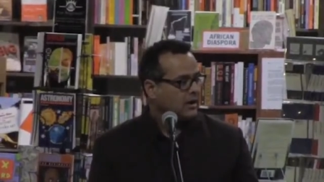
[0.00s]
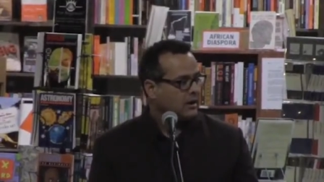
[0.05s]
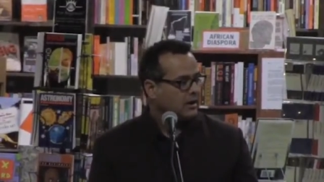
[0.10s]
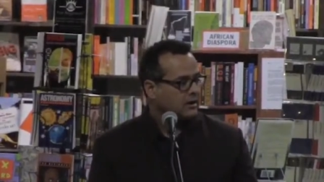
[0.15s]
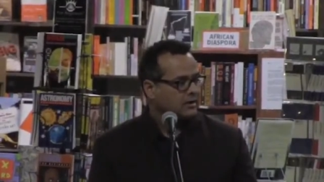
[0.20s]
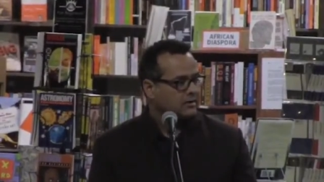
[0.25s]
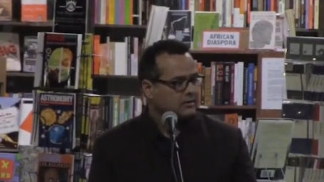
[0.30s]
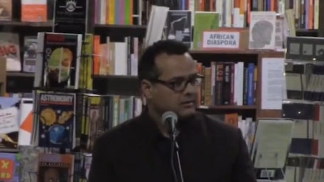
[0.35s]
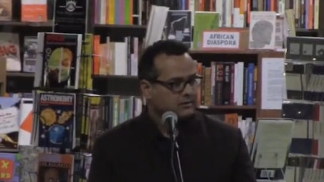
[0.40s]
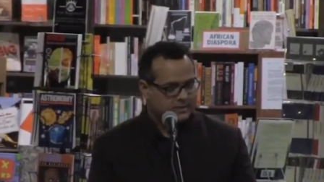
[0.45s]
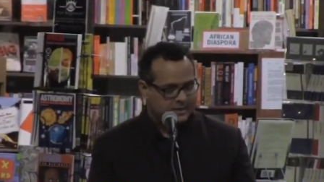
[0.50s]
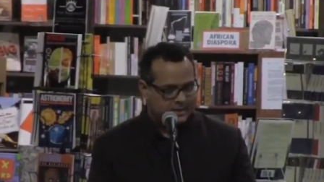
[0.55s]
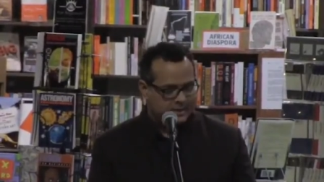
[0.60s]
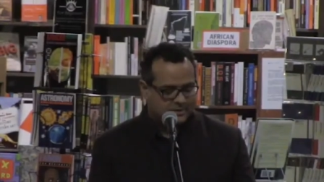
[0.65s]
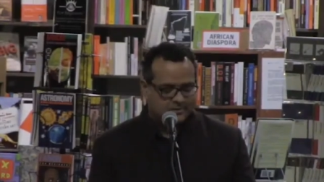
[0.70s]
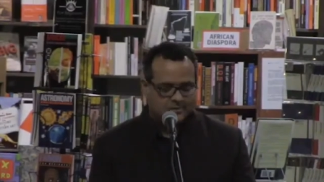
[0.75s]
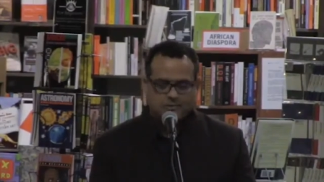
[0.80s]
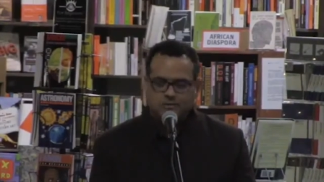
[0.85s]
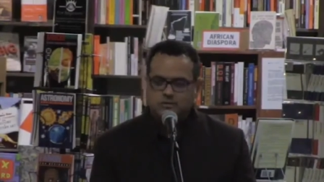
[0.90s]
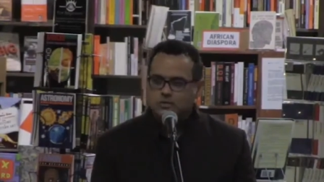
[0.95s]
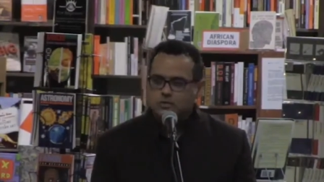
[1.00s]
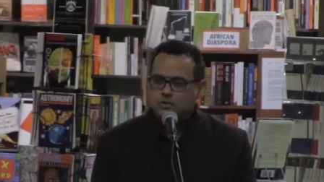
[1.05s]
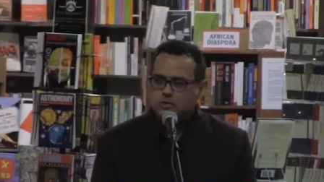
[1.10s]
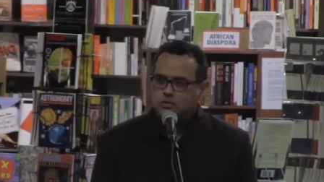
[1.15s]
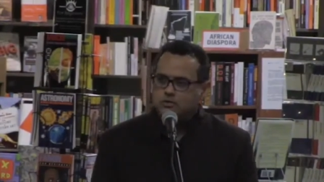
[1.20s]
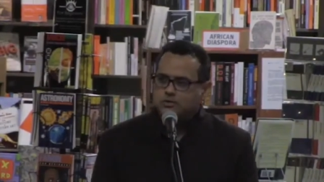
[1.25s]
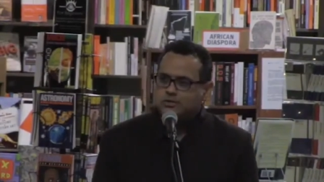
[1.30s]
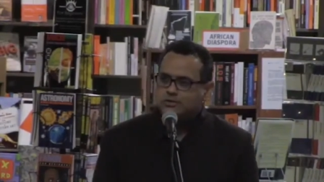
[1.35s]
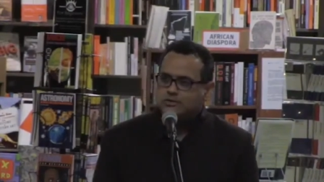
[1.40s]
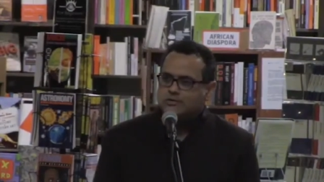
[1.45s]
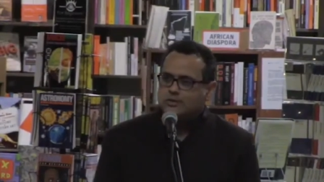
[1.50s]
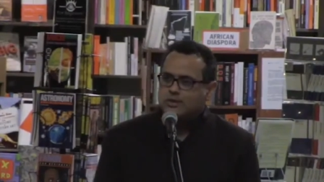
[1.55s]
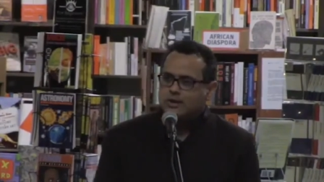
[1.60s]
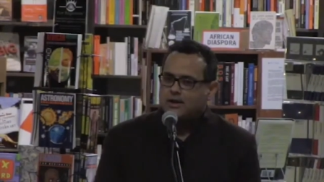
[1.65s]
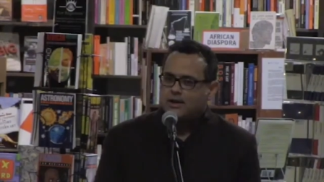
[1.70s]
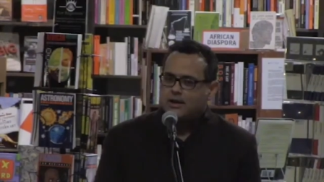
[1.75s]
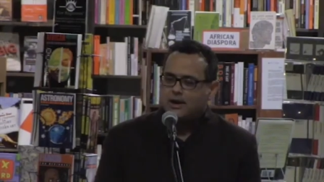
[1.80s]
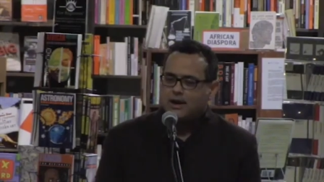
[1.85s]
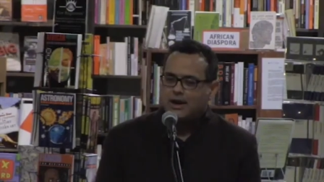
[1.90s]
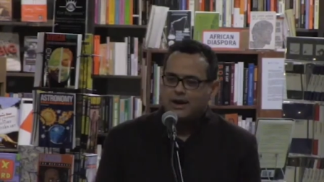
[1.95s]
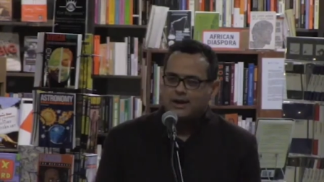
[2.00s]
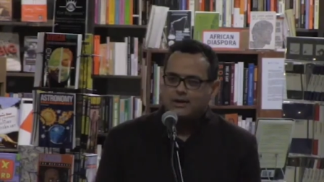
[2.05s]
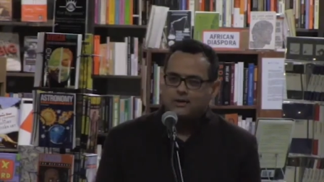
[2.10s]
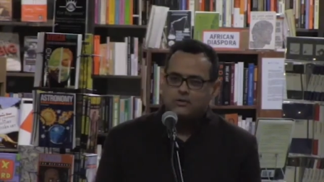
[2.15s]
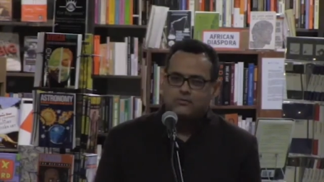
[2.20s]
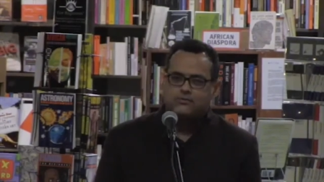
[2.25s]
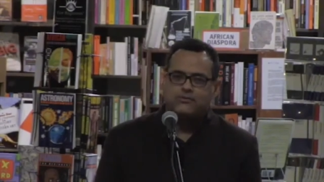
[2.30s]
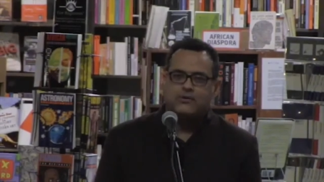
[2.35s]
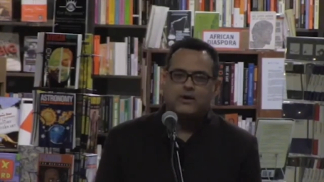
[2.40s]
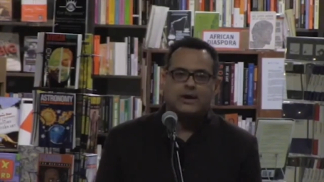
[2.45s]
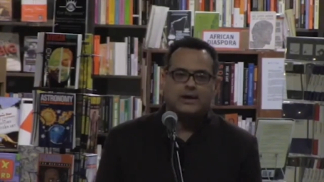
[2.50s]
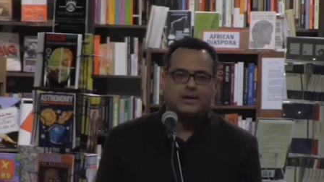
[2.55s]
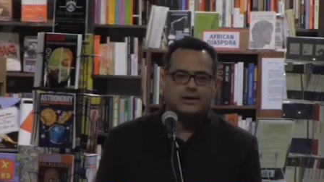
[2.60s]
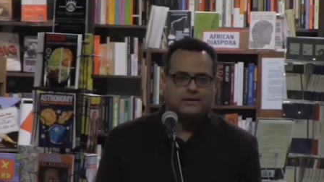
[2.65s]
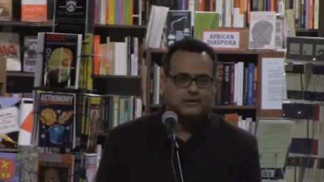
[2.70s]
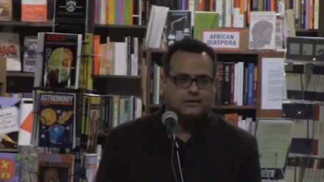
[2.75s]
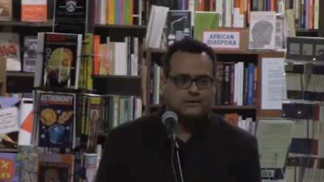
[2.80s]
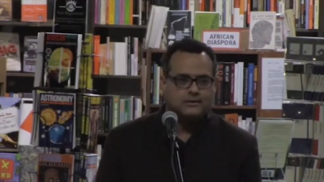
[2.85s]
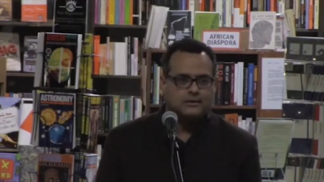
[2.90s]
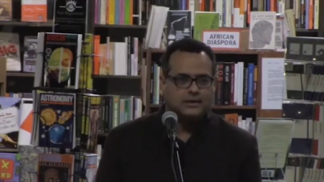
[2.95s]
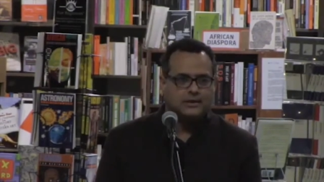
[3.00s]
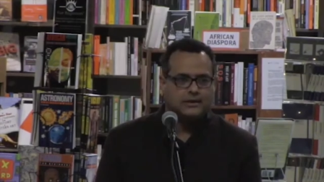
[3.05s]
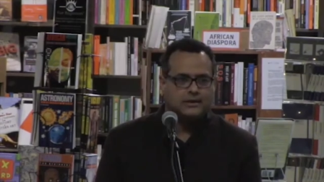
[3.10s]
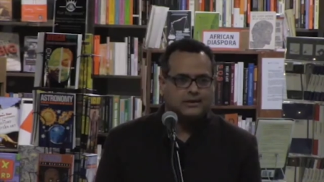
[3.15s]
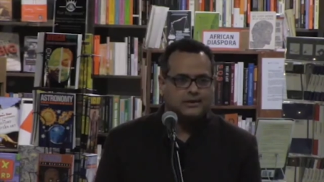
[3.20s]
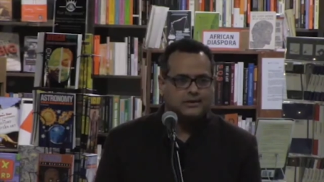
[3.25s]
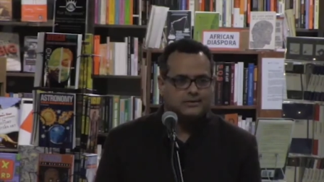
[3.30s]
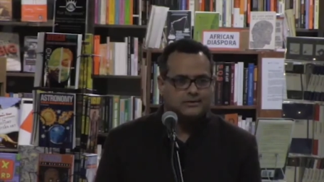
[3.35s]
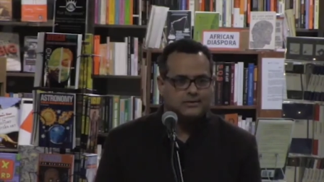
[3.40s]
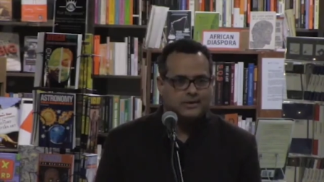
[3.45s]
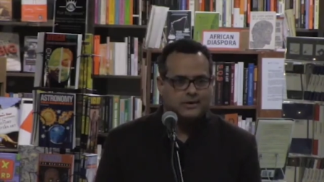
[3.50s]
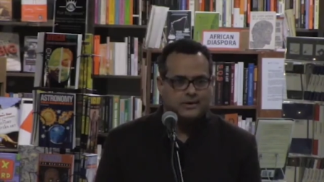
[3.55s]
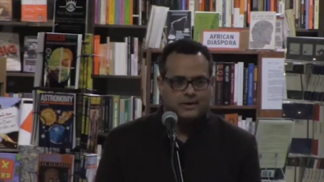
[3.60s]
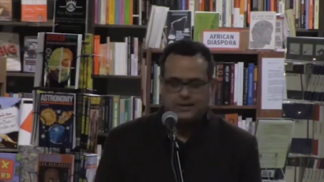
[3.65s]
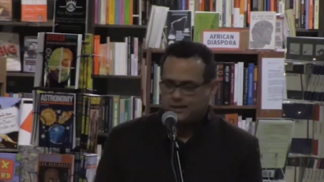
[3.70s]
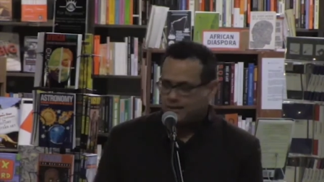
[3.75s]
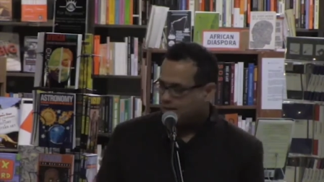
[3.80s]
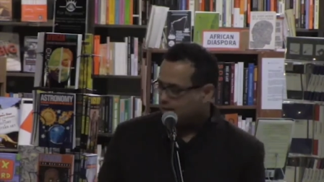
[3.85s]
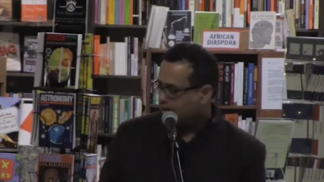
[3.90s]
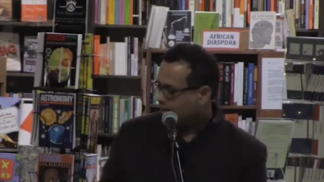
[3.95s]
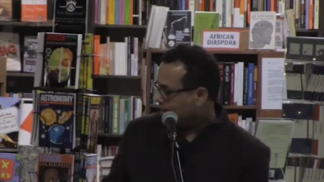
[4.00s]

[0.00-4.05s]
Uh, these institutions uh, are behind increasingly